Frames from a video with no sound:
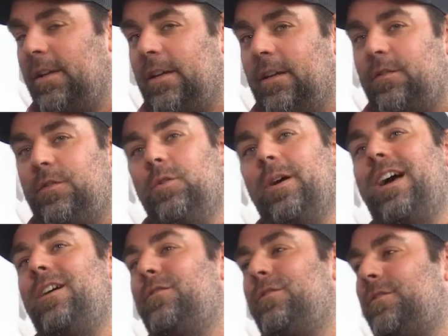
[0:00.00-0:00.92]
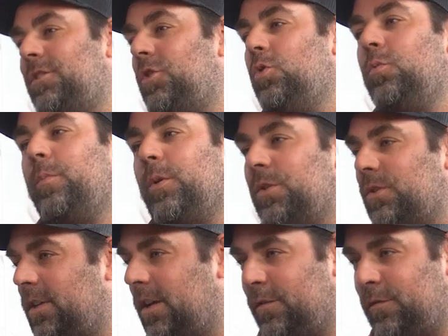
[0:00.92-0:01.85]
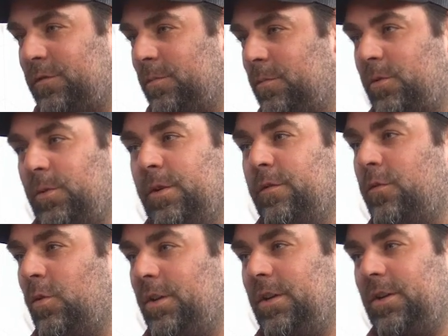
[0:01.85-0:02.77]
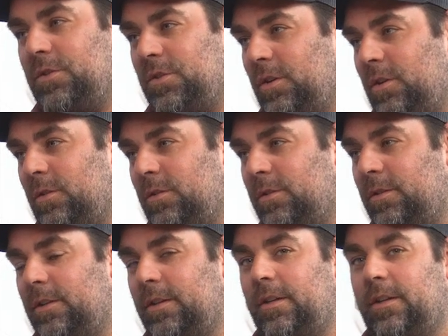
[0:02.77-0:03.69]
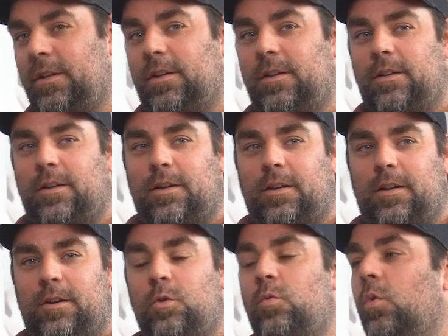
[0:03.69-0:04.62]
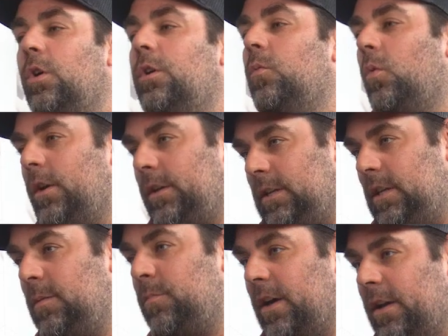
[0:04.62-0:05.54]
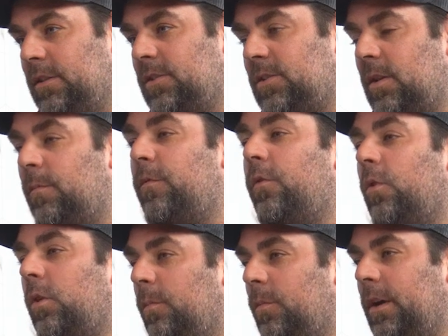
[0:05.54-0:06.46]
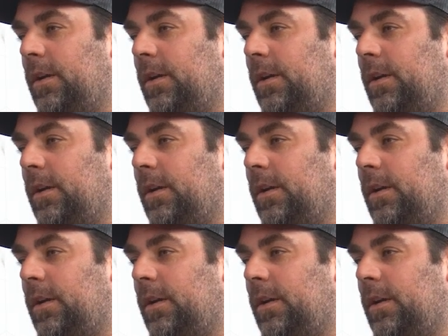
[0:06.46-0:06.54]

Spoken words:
if you have 2% from 3 or 4 years ago, who wouldn't want to keep that in some form, right?